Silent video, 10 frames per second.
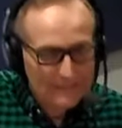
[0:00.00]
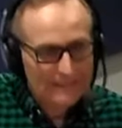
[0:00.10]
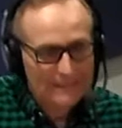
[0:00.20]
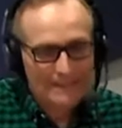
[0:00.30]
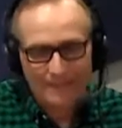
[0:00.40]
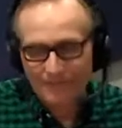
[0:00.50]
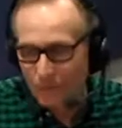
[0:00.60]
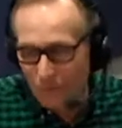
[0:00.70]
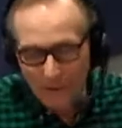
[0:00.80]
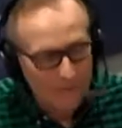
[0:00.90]
uh, for
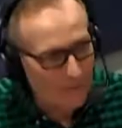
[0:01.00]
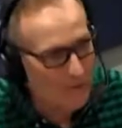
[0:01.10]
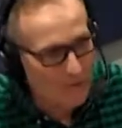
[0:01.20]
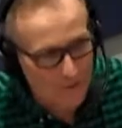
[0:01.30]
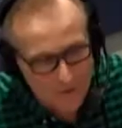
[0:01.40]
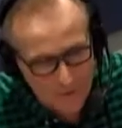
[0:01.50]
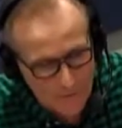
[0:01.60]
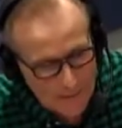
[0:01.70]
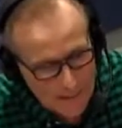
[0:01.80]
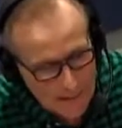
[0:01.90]
whatever you do.
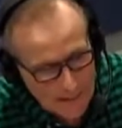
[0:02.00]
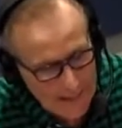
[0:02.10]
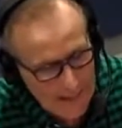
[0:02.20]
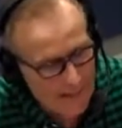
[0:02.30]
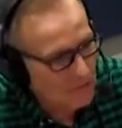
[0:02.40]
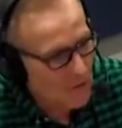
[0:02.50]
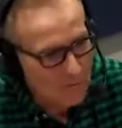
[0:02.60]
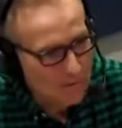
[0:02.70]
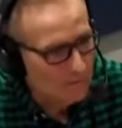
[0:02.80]
I had a moment